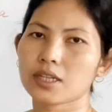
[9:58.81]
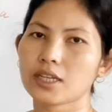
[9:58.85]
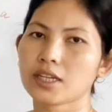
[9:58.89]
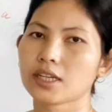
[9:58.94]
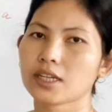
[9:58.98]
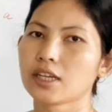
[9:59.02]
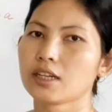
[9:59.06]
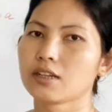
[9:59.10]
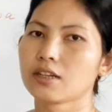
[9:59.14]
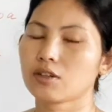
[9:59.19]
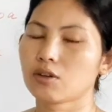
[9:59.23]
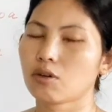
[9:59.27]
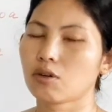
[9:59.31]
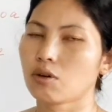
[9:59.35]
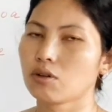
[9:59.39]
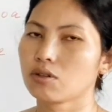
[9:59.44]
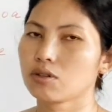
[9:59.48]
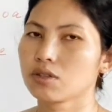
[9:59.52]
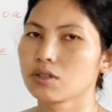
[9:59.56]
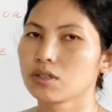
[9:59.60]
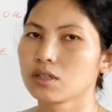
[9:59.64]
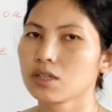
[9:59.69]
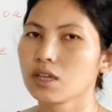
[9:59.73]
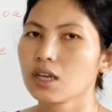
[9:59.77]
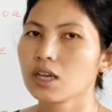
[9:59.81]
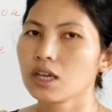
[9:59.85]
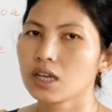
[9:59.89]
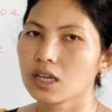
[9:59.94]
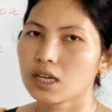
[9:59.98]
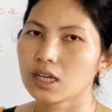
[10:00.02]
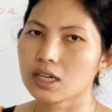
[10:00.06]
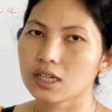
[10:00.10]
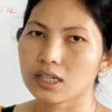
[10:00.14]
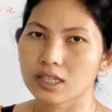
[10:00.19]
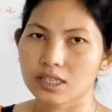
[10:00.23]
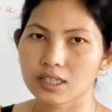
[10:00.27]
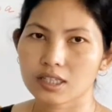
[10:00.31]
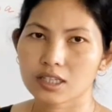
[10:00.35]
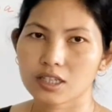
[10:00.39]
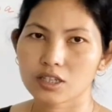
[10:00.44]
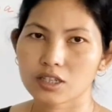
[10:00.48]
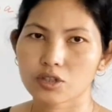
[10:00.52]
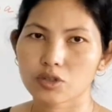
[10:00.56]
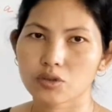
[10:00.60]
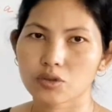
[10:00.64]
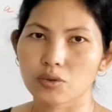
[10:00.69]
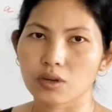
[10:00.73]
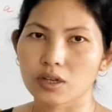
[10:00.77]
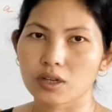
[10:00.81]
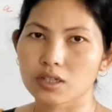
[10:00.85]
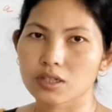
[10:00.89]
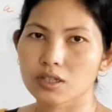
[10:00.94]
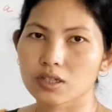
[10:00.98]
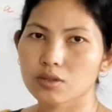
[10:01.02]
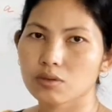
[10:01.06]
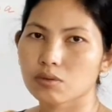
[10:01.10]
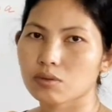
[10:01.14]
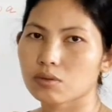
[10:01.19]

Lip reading: they can cause disease to us.